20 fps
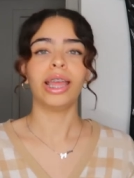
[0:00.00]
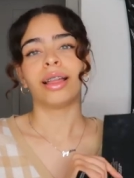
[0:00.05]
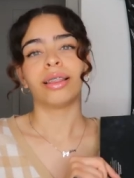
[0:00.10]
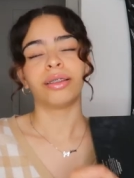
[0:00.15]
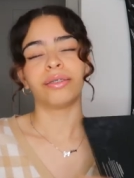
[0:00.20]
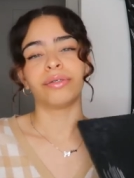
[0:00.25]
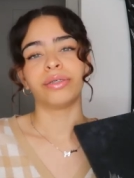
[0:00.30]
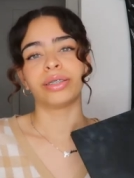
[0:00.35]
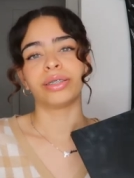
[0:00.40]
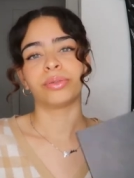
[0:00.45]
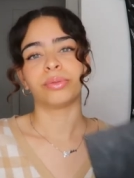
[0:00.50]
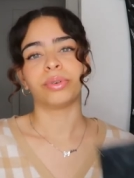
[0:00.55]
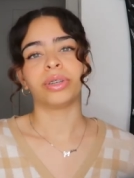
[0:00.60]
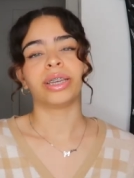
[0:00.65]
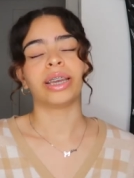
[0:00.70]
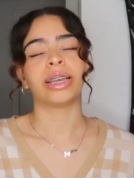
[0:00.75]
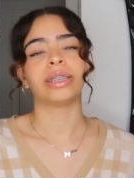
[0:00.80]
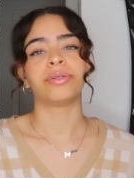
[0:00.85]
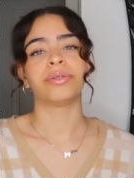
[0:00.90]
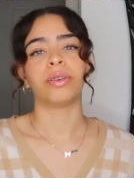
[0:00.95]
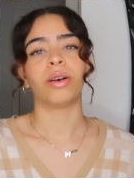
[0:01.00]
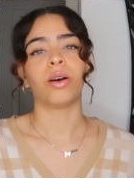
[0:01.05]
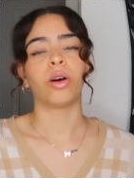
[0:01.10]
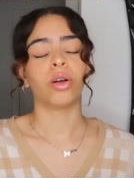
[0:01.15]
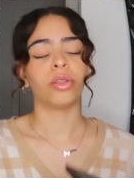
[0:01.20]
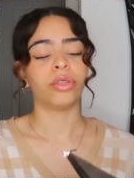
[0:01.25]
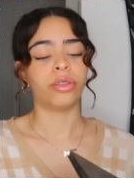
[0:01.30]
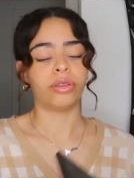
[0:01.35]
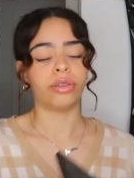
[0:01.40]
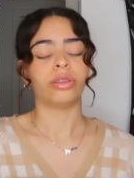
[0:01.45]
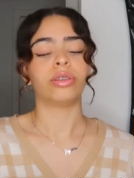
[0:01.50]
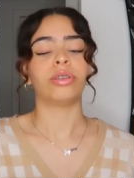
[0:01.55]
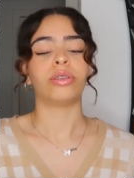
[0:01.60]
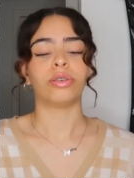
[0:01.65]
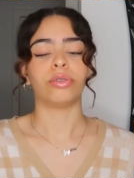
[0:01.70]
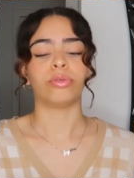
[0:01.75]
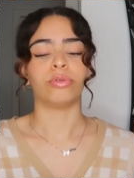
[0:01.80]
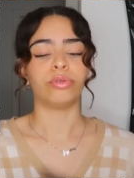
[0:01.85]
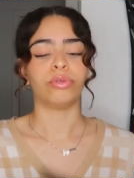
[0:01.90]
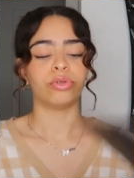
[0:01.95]
I love this one. It has all the, you
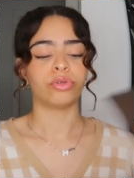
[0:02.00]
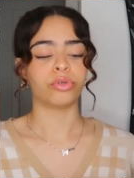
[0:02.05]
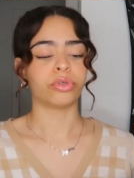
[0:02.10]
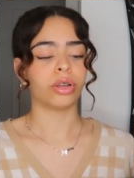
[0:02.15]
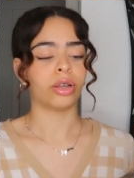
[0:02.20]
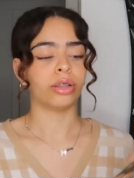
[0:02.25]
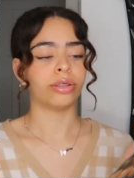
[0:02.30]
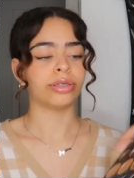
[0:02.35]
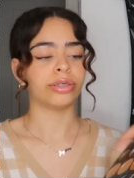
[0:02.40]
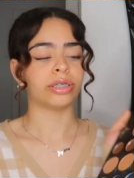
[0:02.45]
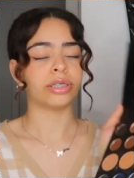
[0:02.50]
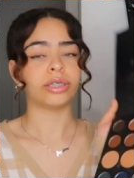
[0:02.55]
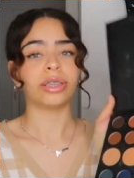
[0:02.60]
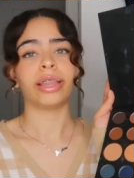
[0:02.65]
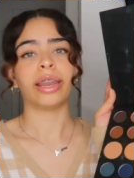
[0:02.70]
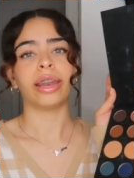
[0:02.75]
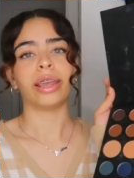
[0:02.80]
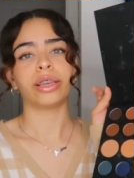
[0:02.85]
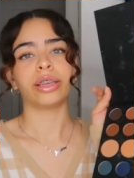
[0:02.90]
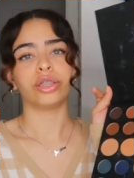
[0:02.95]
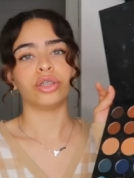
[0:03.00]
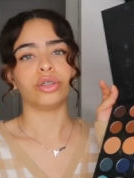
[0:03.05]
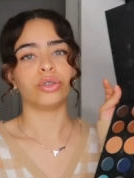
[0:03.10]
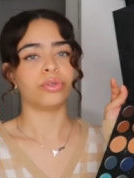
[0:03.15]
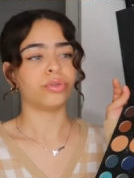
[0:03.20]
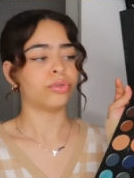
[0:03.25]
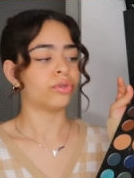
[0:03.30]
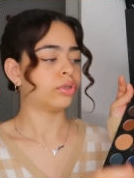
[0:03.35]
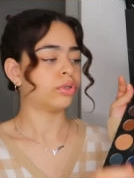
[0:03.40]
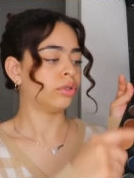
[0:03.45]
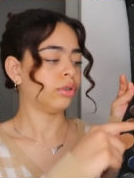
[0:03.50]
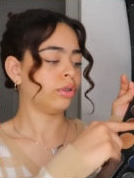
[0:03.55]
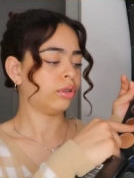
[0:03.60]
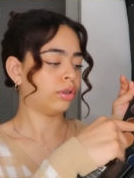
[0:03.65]
know, neutral colors that I can use.